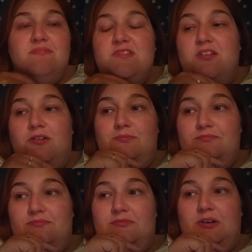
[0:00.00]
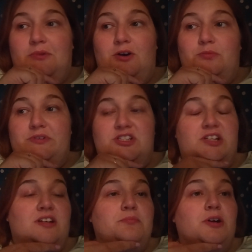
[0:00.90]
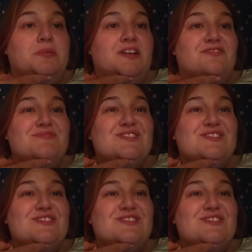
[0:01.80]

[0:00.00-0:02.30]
So I'm hoping she can probably give me